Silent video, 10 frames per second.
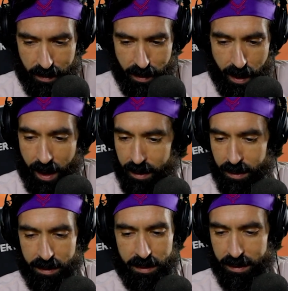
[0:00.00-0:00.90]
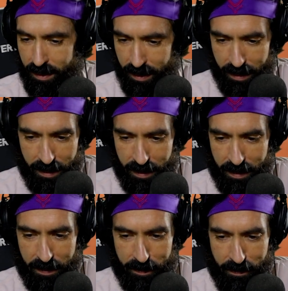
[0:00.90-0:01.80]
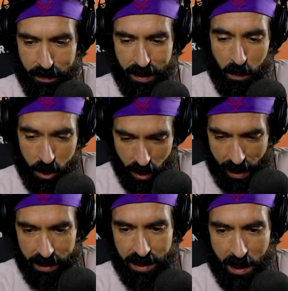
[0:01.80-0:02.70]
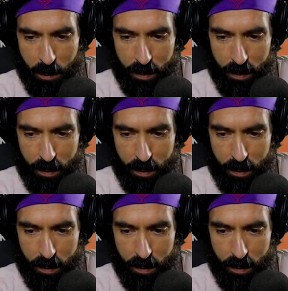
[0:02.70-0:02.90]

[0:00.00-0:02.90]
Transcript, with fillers: Would you like to come over